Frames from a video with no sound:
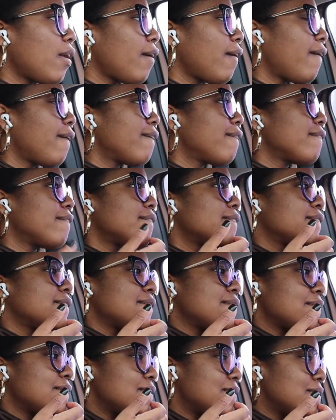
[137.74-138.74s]
Good morning,
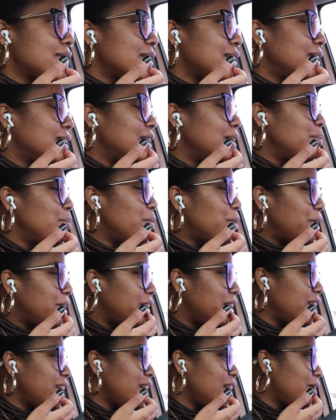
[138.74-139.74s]
how are you? Good
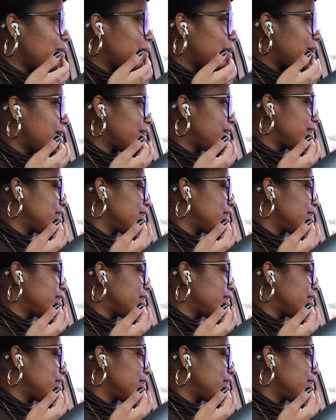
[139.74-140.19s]
morning, how are